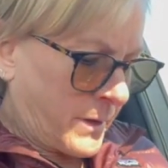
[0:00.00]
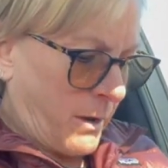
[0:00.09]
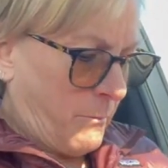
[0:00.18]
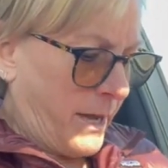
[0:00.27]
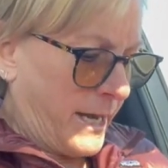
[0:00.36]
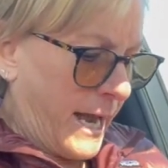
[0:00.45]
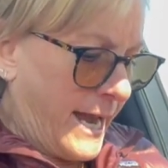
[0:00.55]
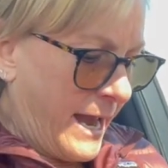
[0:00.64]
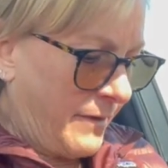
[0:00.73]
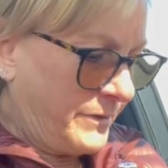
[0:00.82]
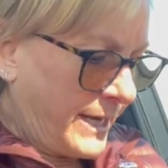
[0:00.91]
but I
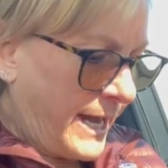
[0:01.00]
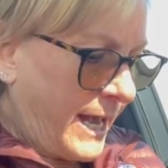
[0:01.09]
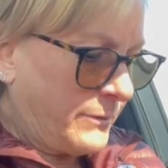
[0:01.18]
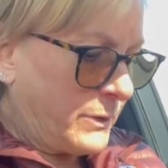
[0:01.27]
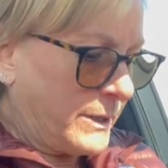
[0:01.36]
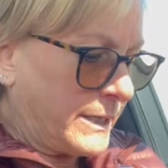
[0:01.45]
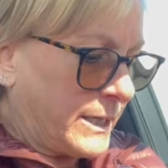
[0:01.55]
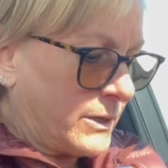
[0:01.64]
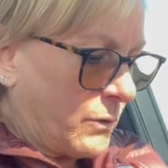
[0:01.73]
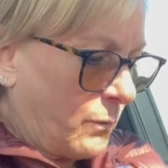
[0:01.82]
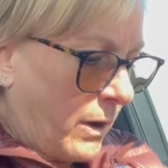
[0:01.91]
haven't had one
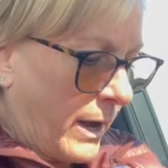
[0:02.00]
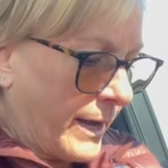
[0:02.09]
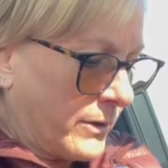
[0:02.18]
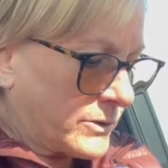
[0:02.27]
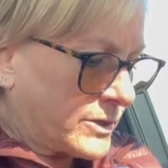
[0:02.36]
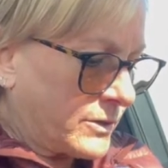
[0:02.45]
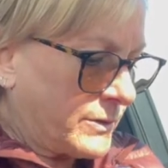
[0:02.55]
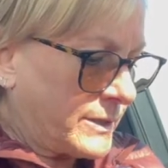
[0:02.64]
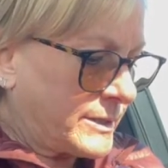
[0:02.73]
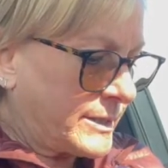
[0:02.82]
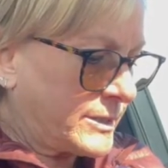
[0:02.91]
in a while. So
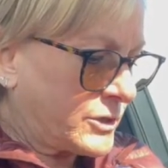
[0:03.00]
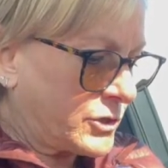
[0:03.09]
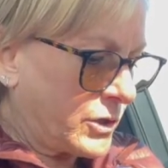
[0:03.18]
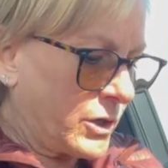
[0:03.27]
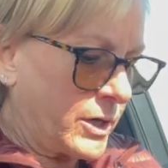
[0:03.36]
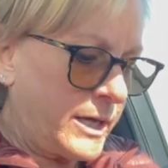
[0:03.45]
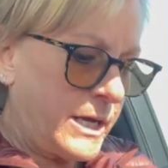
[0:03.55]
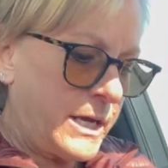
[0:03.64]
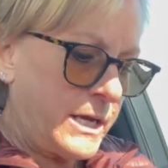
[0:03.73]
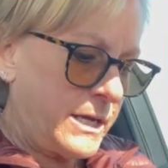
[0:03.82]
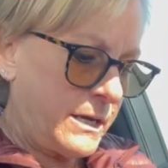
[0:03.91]
this is
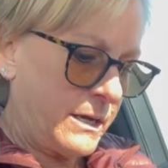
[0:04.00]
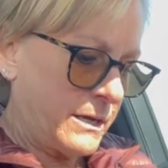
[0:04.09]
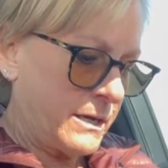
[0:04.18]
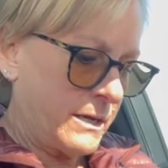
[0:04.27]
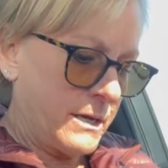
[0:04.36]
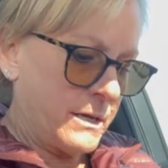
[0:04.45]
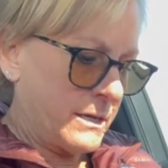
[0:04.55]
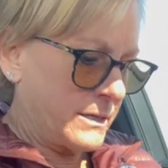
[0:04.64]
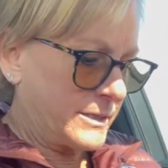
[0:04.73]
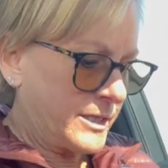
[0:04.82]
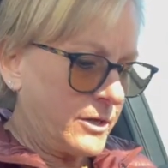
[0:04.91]
turkey,
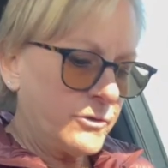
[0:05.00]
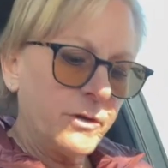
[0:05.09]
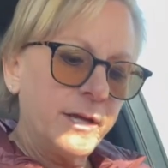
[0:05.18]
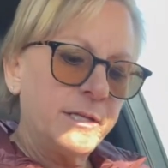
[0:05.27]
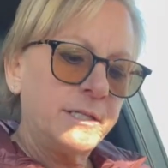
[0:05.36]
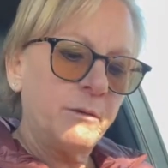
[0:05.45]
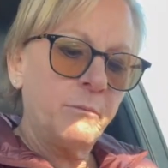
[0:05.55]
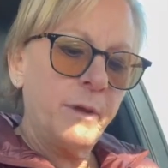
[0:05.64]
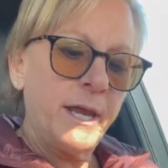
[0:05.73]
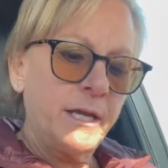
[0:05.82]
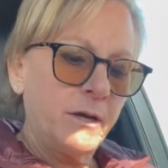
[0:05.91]
sun-dried
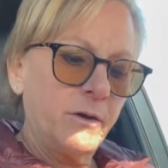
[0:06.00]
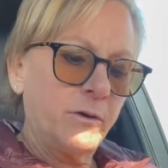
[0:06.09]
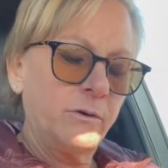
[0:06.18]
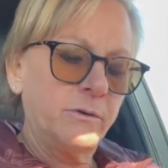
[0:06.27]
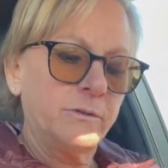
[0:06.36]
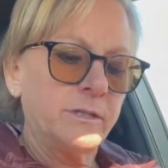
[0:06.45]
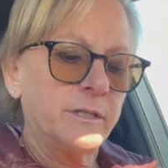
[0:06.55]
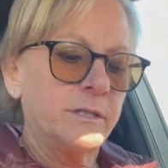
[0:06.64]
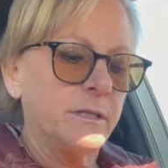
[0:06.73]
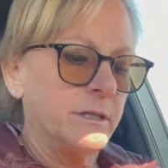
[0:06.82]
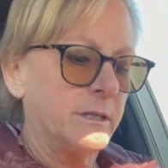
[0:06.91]
tomatoes,
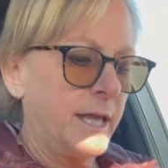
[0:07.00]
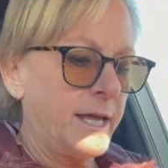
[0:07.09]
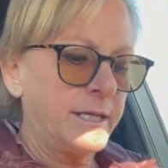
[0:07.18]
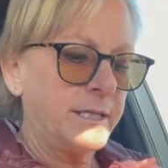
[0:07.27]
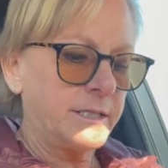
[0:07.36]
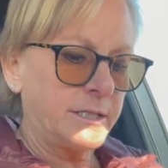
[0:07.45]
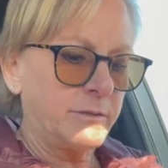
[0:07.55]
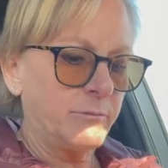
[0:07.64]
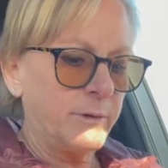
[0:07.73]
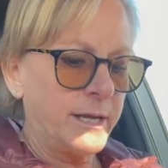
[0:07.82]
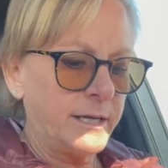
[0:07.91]
lettuce,
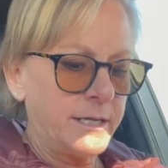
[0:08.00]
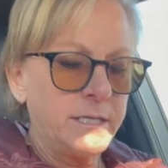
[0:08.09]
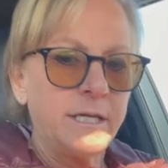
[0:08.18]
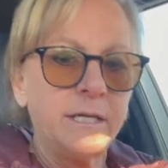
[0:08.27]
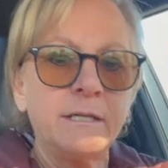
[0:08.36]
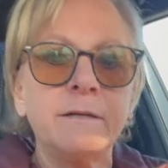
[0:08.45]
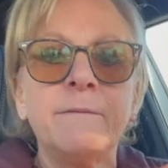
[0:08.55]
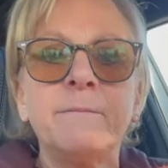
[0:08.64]
red onion,